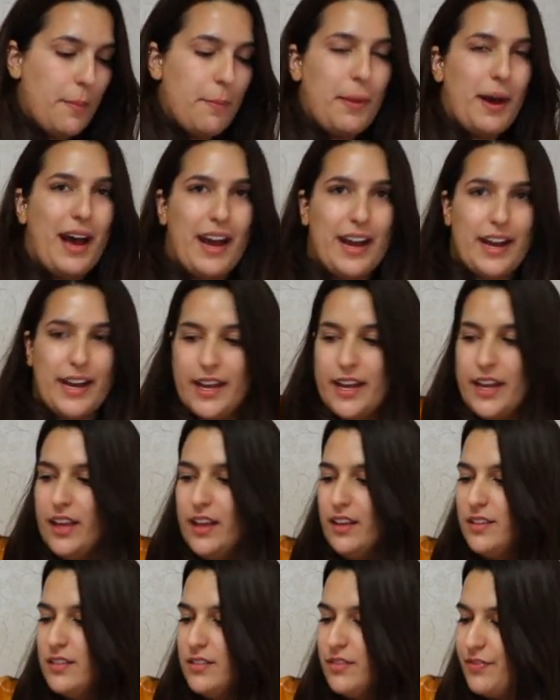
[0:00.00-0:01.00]

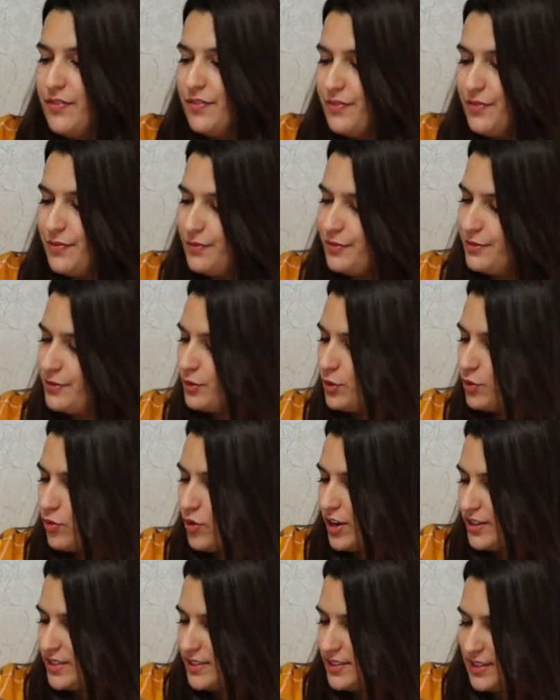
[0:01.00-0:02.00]
pie
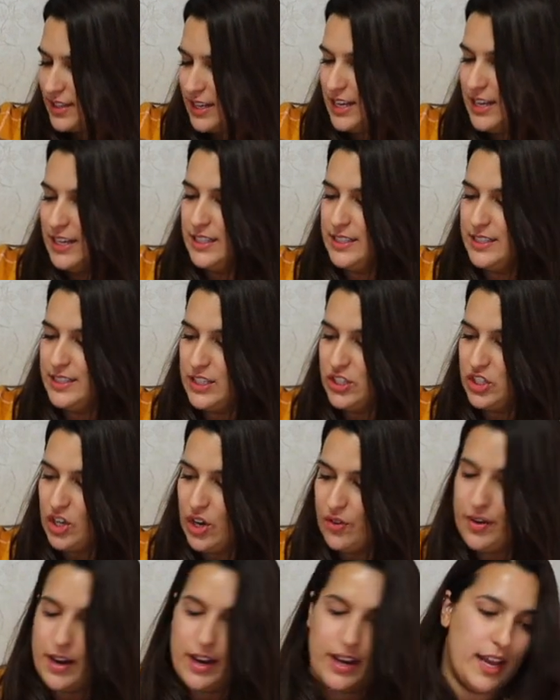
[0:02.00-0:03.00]
crust in a dish
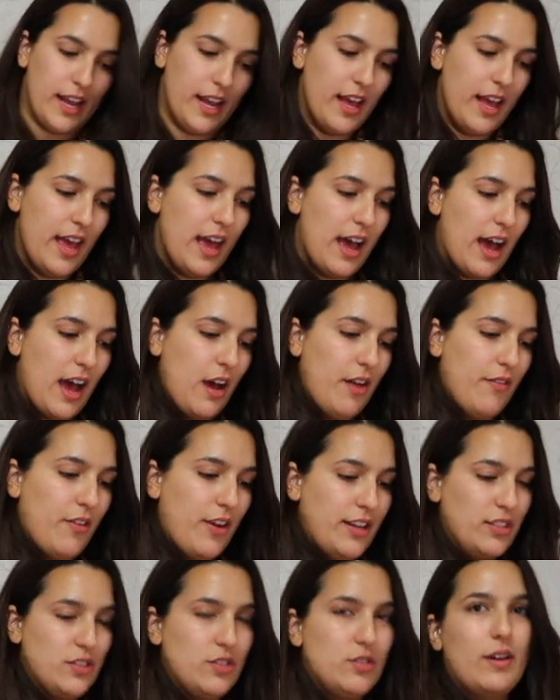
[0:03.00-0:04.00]
already. However,
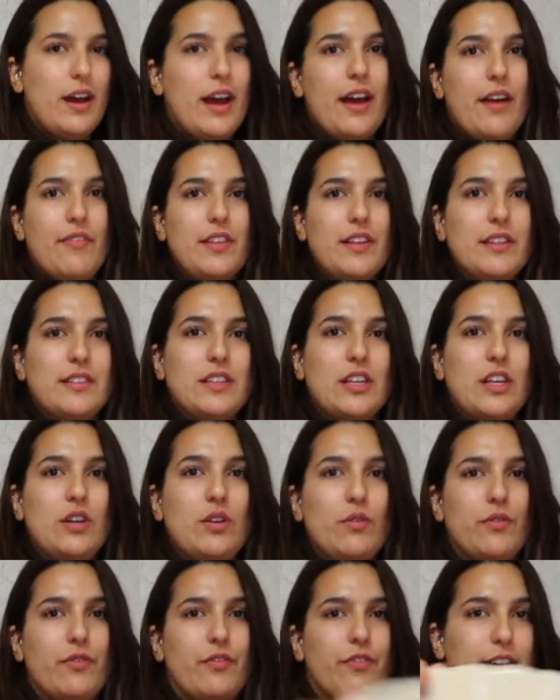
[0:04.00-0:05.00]
I do have this
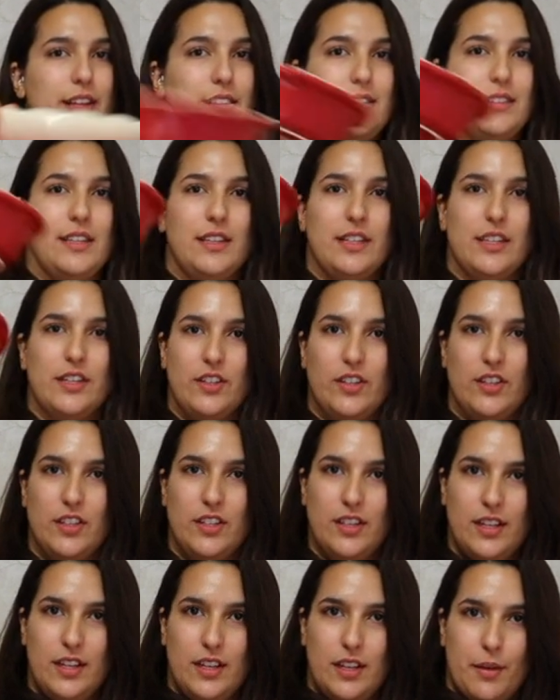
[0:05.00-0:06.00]
cute fancy
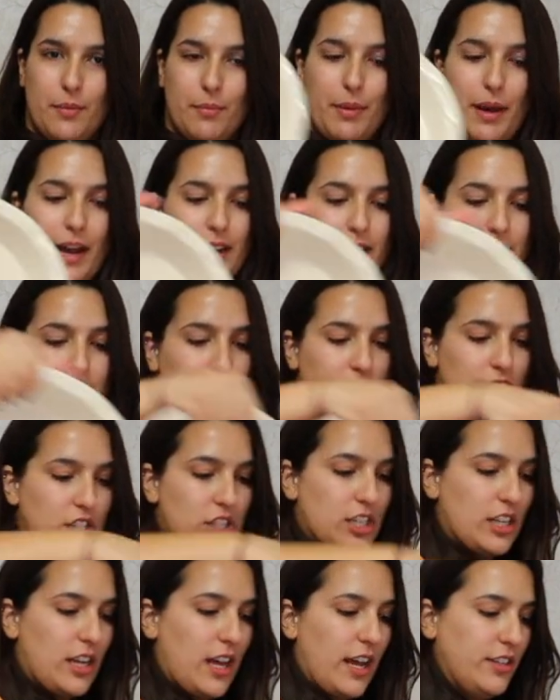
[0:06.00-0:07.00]
little pie
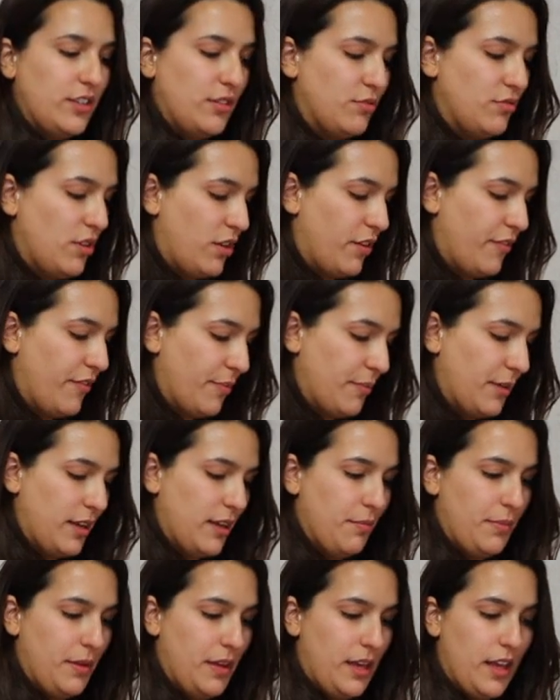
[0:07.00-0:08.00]
dish. I don't know if I'm going
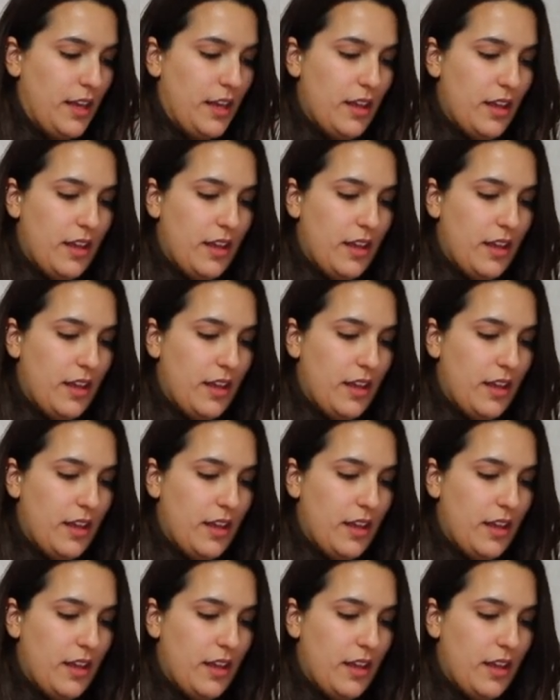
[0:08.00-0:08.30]
to be